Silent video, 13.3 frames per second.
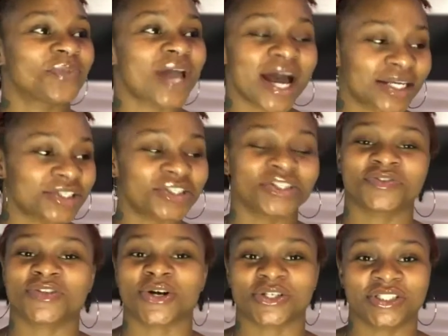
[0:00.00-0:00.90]
I shouldn't have
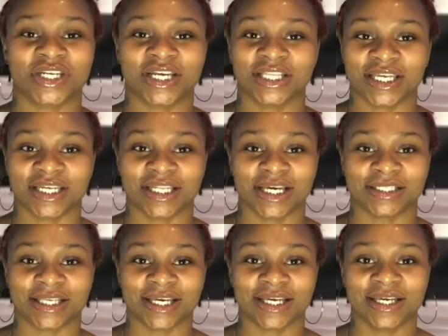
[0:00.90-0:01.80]
talked to that lady like
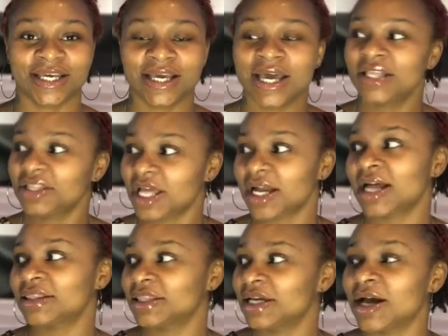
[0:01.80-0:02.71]
that. Like, I
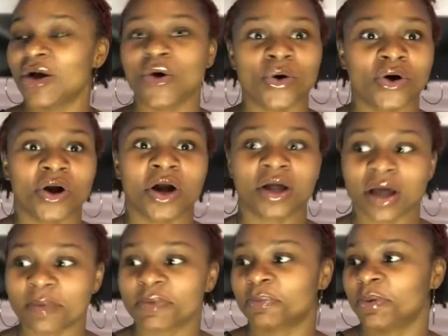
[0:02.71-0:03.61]
think I owe a
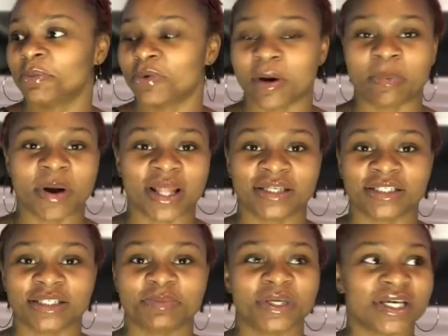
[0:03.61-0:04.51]
couple of people an
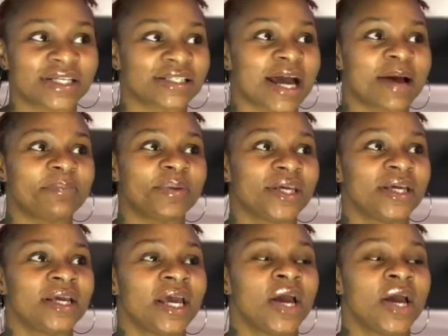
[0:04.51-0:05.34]
apology, because I'd be